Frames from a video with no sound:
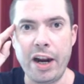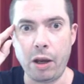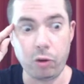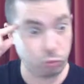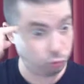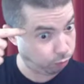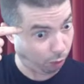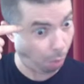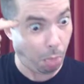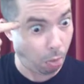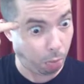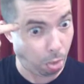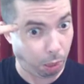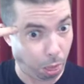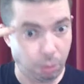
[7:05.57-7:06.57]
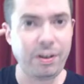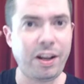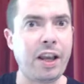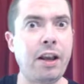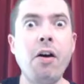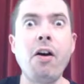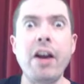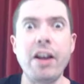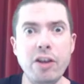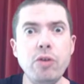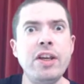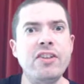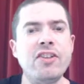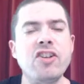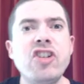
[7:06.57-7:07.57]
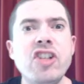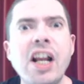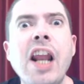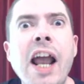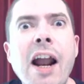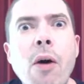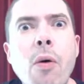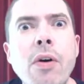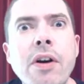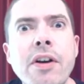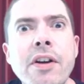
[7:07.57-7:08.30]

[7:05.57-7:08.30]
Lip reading: Like, all right, you need to chill out.